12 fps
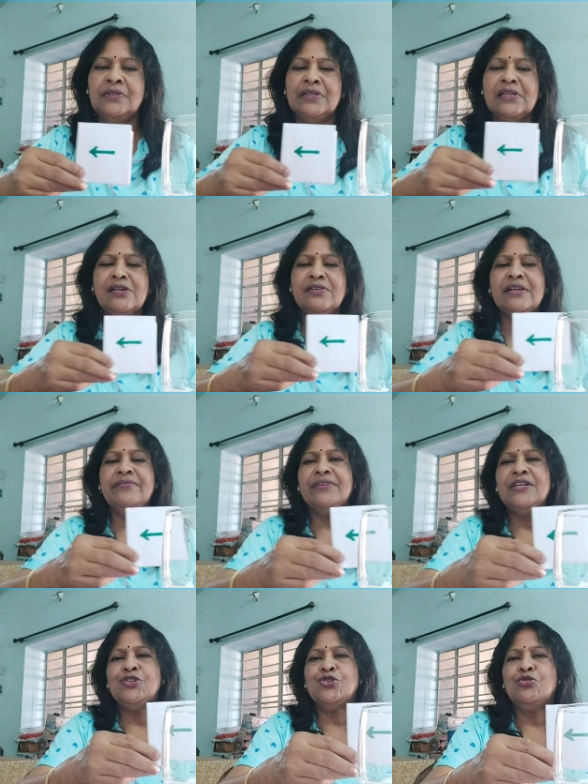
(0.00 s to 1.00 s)
Now, if
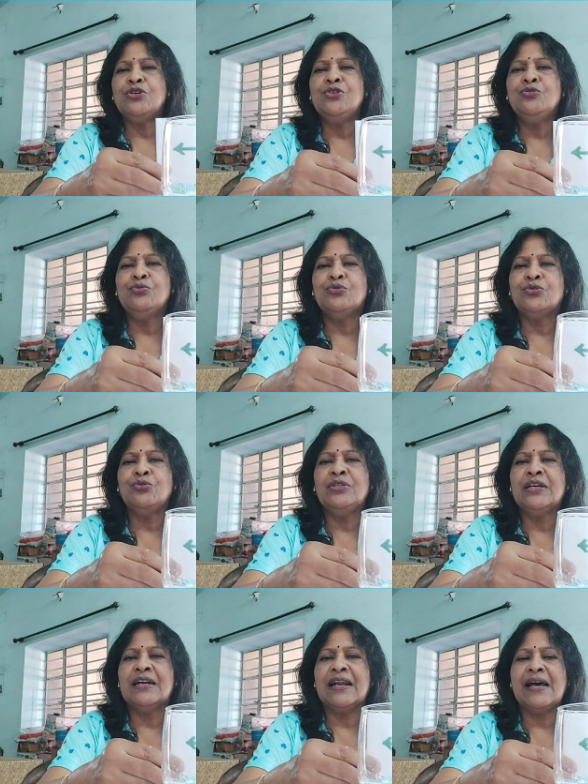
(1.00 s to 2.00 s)
I show you through
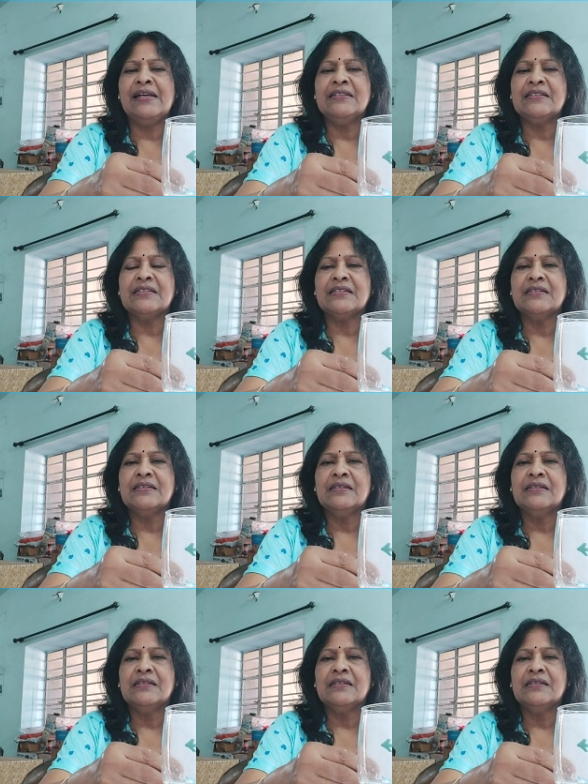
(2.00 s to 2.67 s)
the glass,